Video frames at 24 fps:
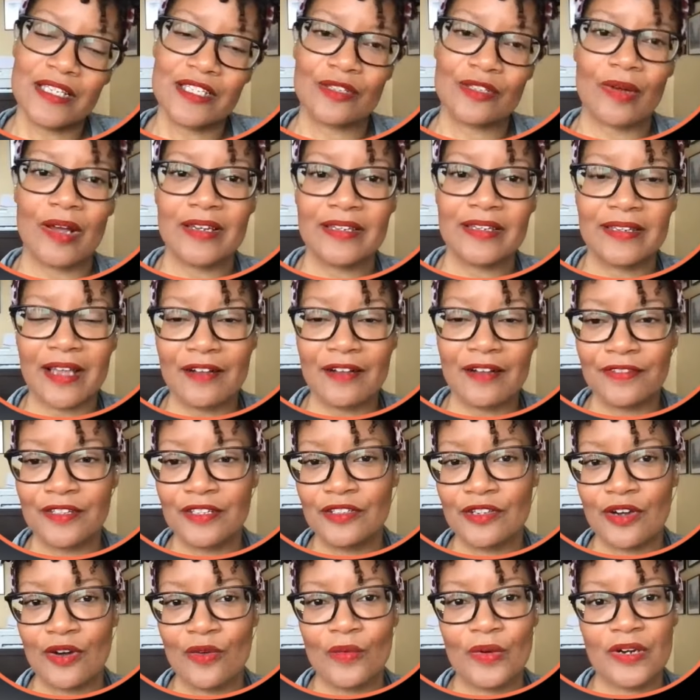so I
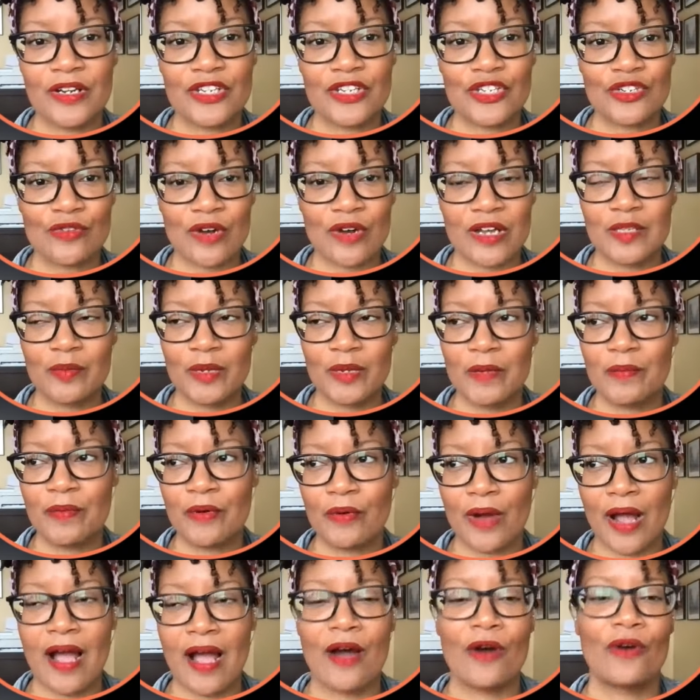definitely don't want to stress
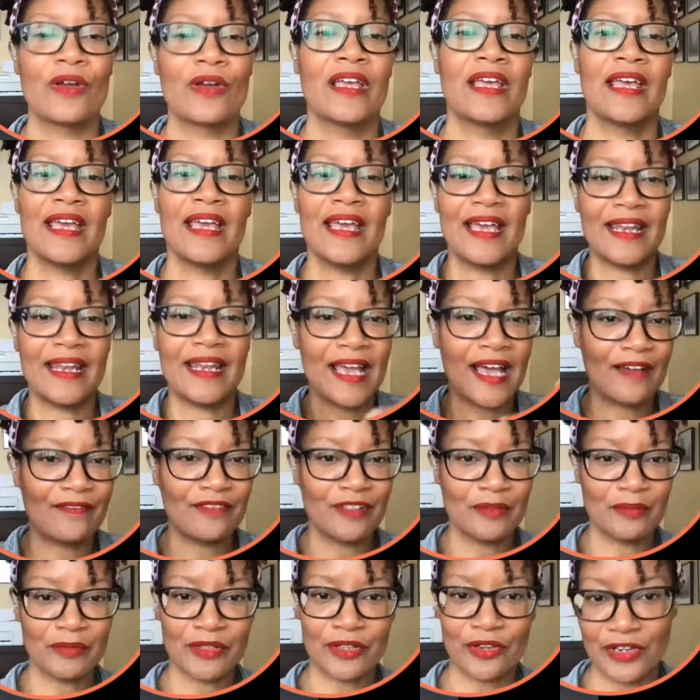people out and have
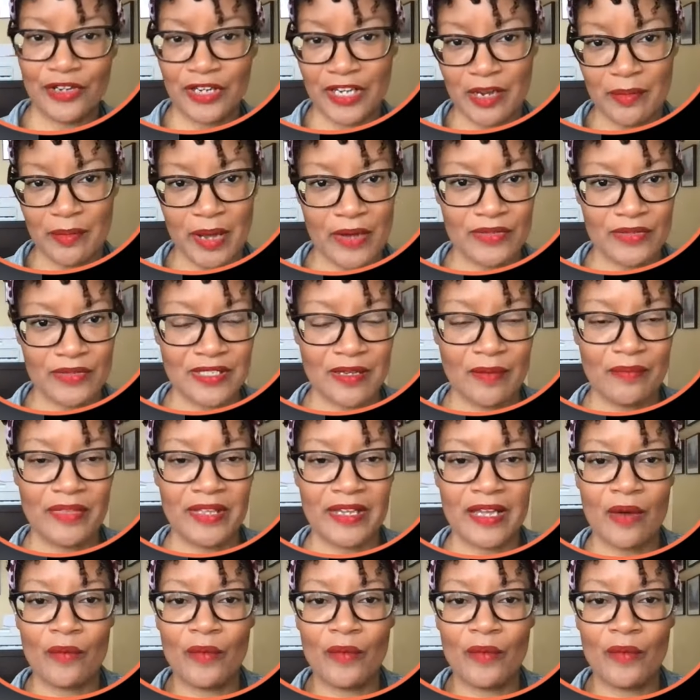them learning about something.